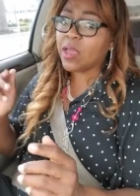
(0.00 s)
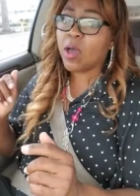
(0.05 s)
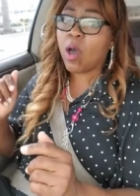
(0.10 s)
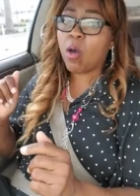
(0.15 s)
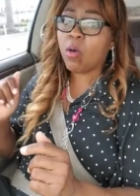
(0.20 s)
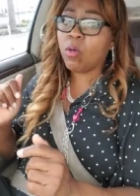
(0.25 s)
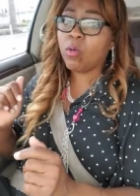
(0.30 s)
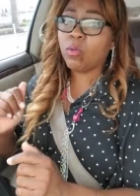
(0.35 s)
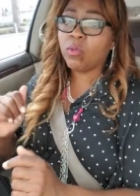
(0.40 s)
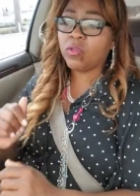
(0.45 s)

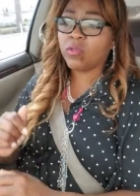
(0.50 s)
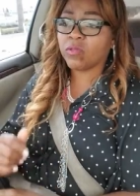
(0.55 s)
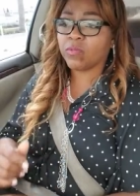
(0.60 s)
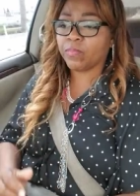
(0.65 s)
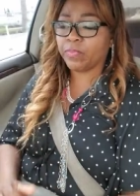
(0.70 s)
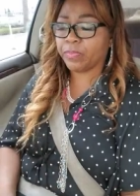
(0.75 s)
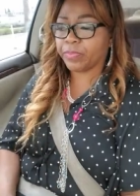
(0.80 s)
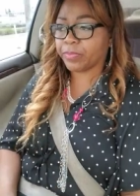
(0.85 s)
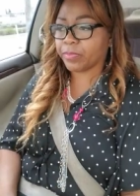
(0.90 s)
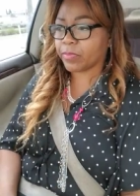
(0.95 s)

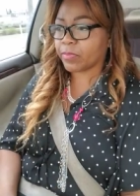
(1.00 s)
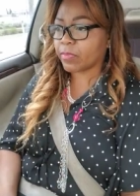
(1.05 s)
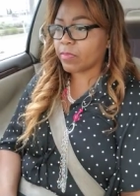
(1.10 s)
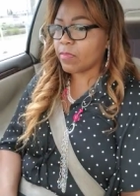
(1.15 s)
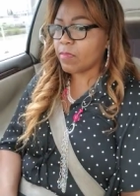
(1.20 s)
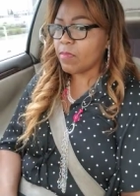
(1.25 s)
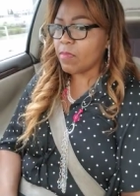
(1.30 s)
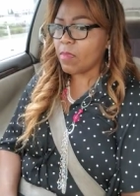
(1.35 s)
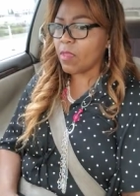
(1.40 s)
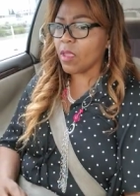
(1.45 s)

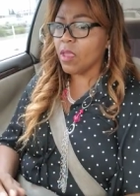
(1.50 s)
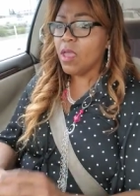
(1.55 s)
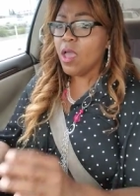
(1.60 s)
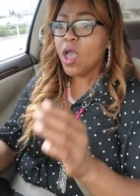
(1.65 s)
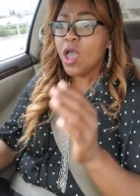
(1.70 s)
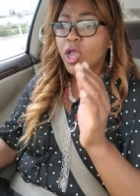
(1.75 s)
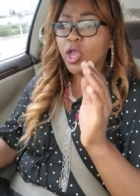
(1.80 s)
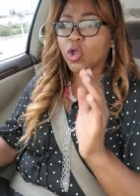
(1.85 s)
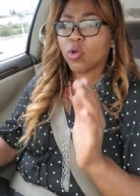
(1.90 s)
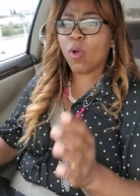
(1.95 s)

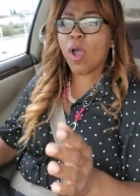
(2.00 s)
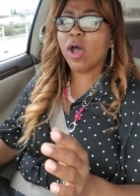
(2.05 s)
coat,